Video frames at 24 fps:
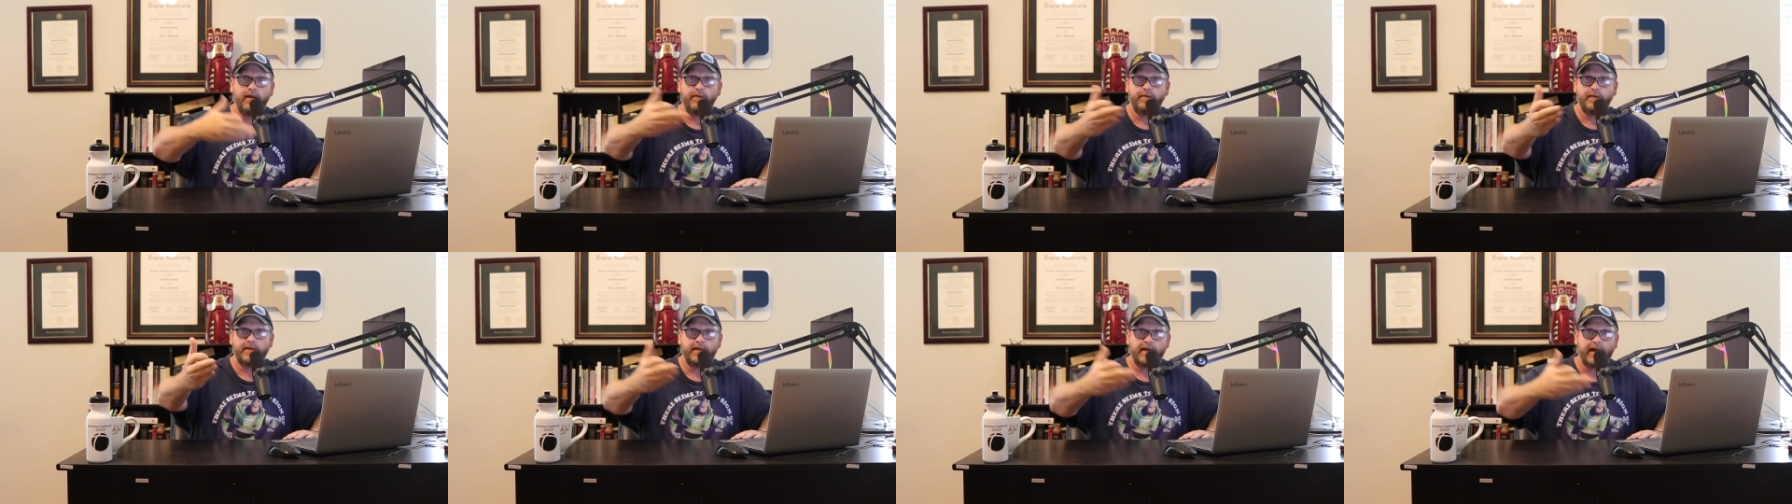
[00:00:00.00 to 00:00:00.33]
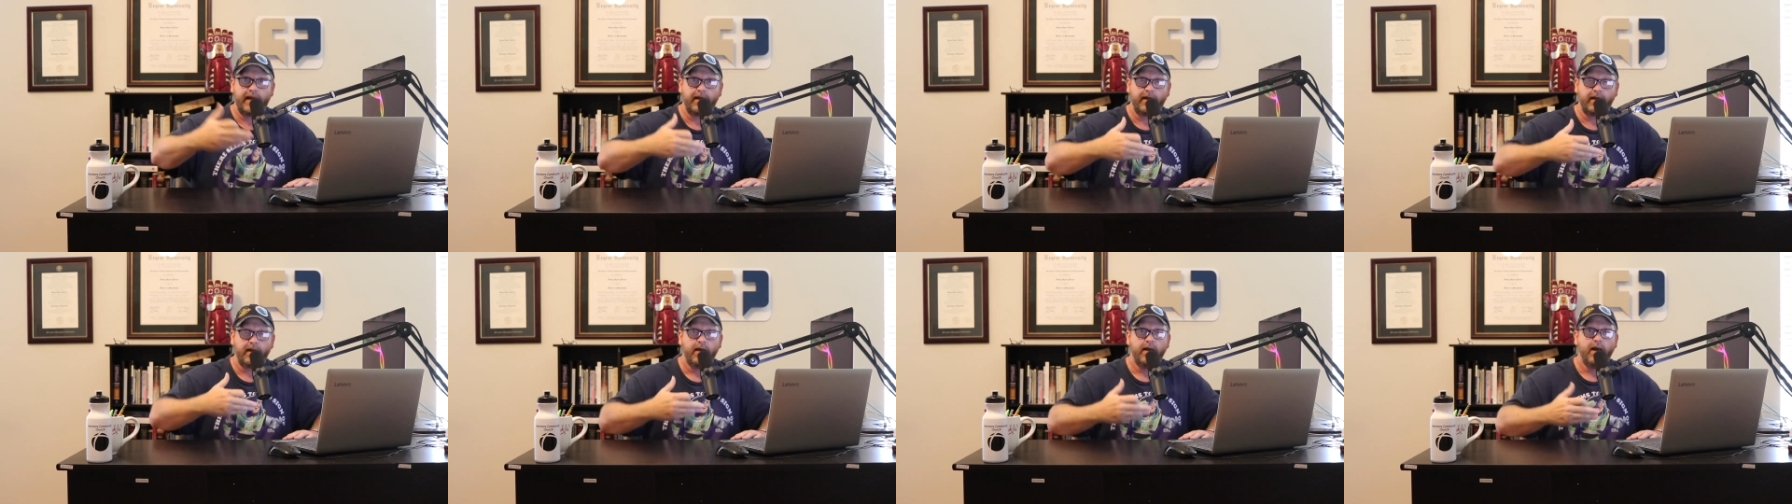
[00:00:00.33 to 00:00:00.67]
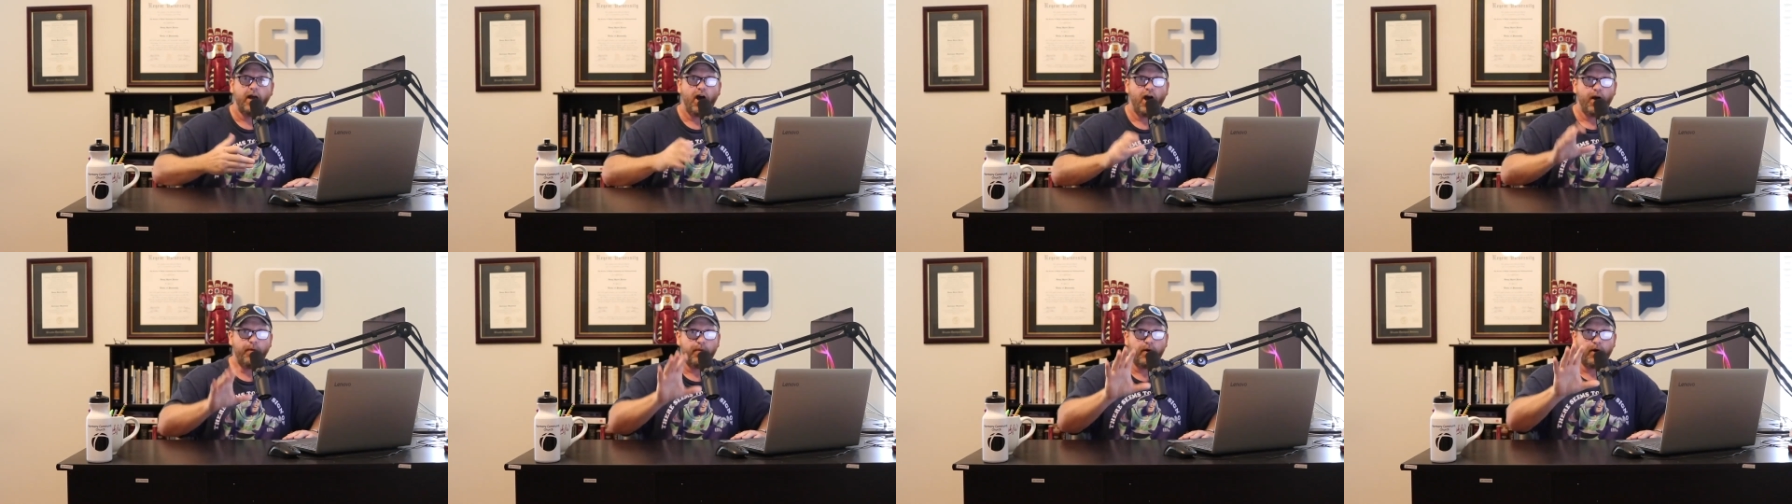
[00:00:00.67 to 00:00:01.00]
give and take
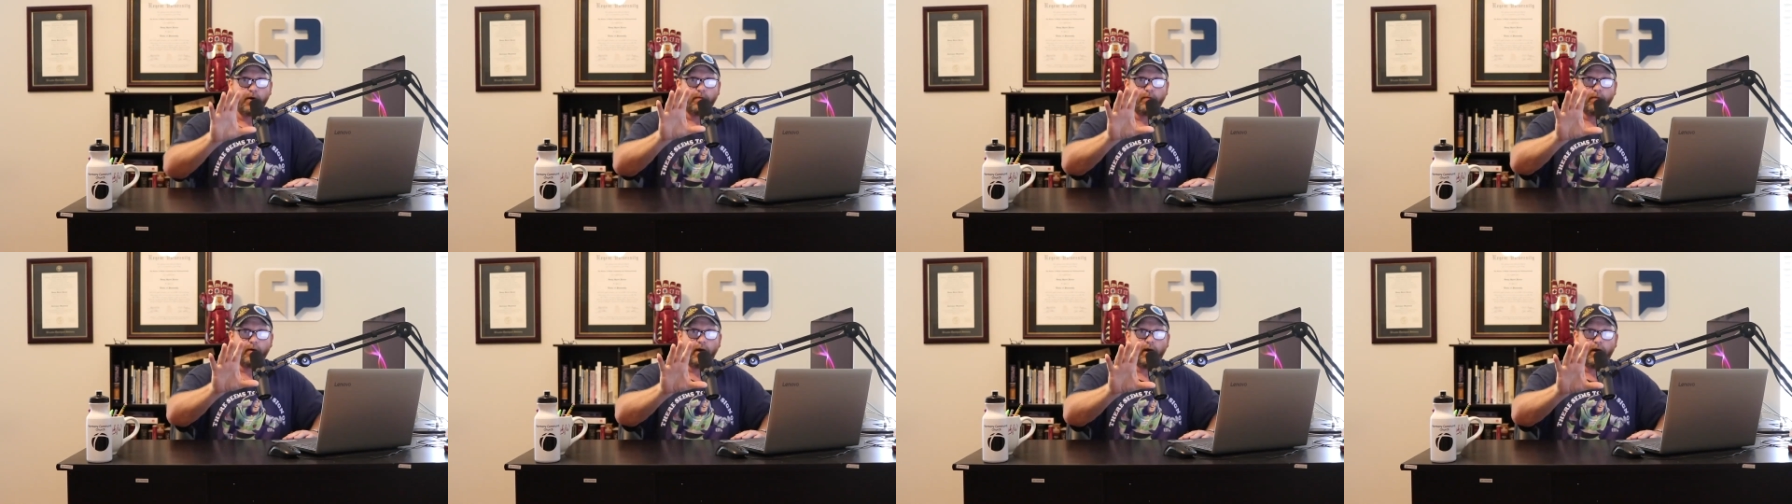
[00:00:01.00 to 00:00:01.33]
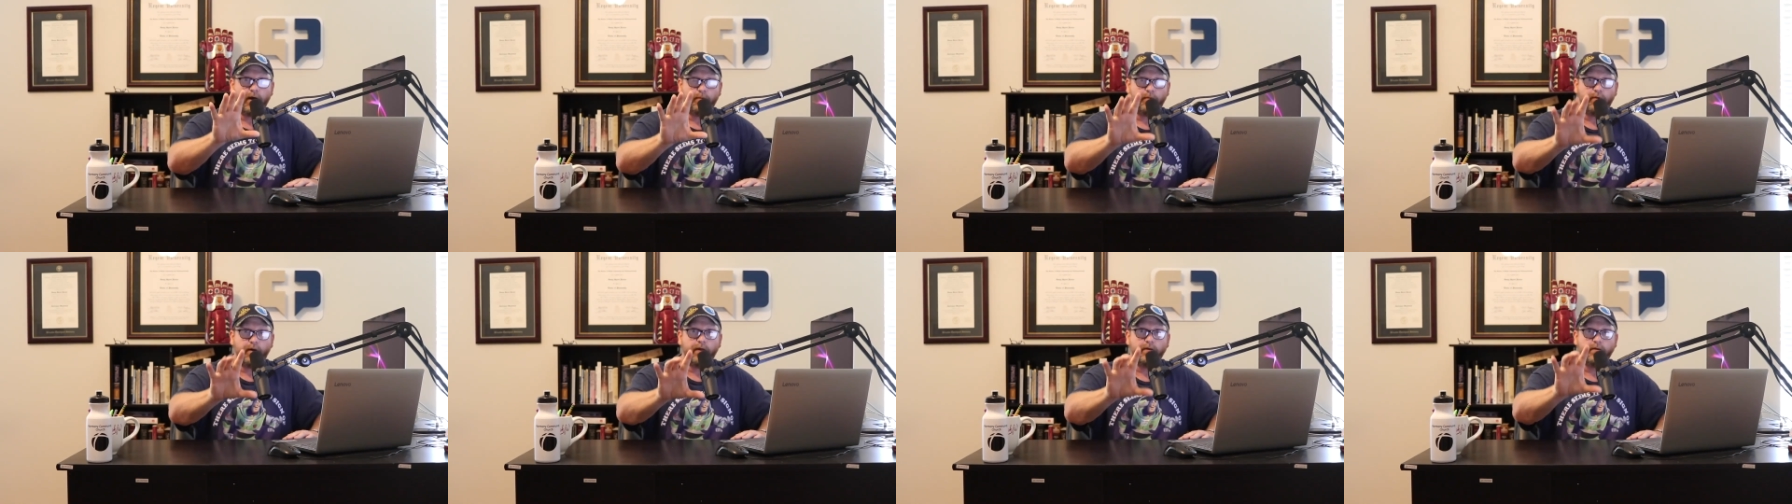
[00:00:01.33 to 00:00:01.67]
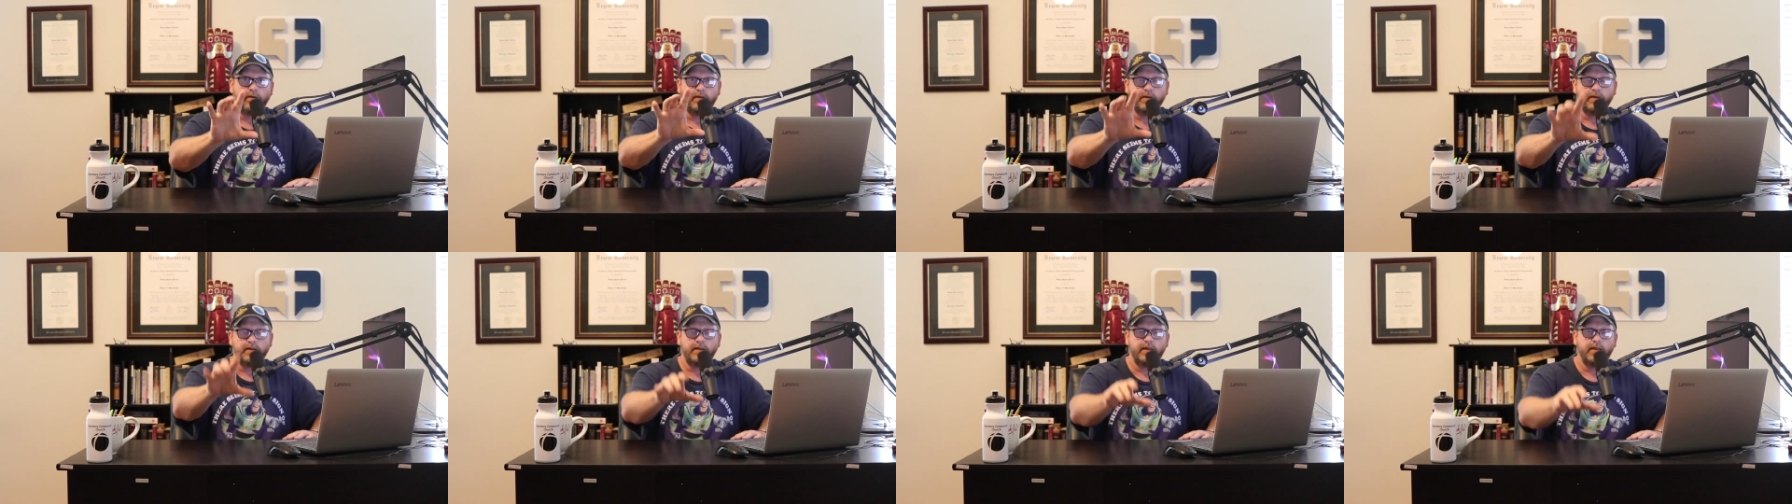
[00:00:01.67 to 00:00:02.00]
among uh,
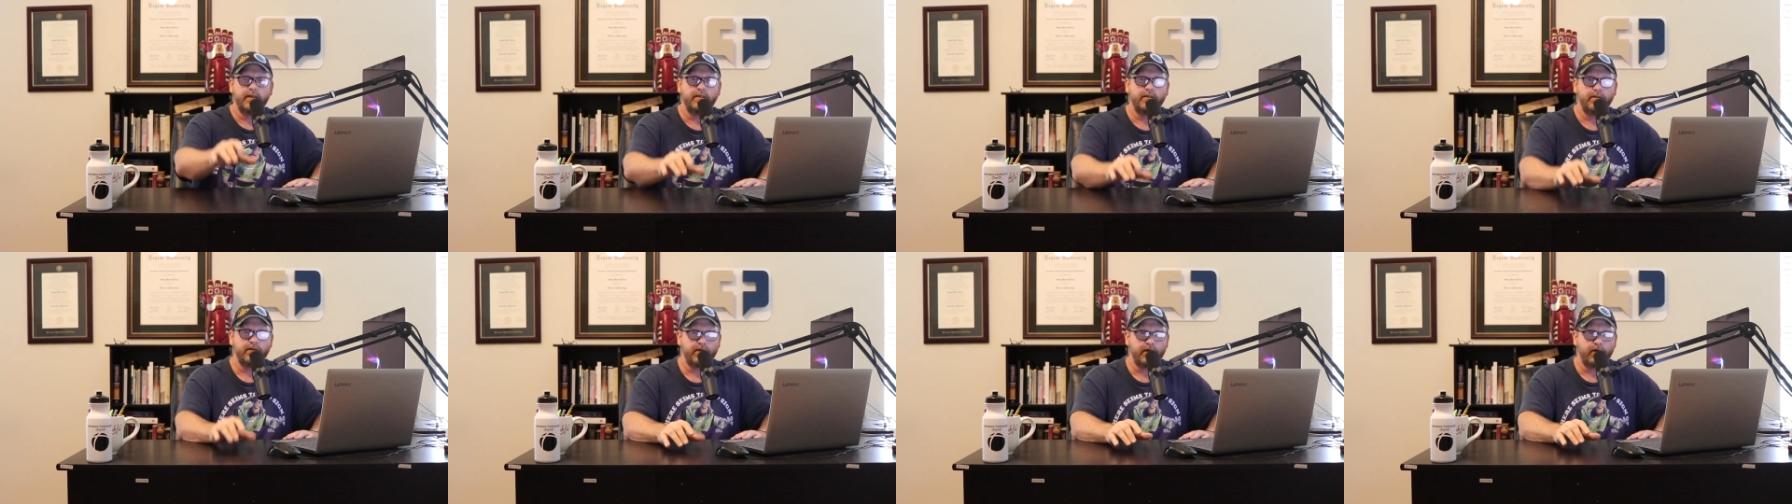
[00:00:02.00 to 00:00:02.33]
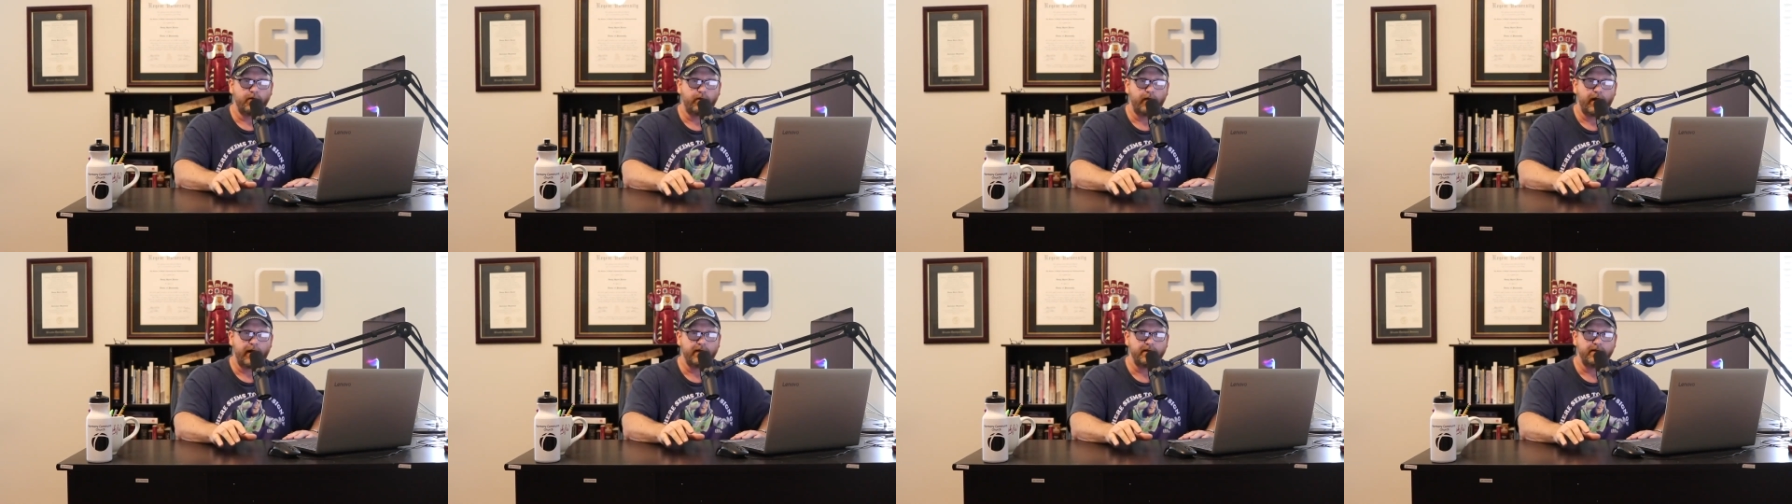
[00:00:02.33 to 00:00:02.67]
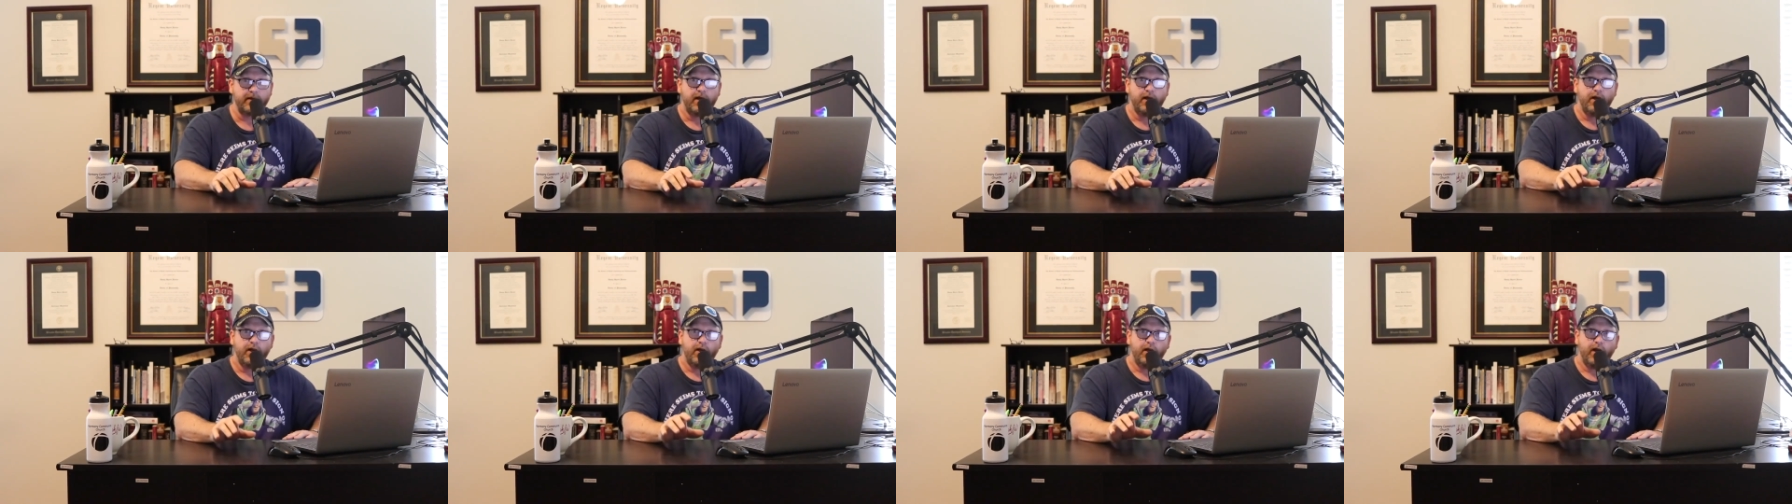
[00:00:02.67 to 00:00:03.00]
brothers and sisters in Christ.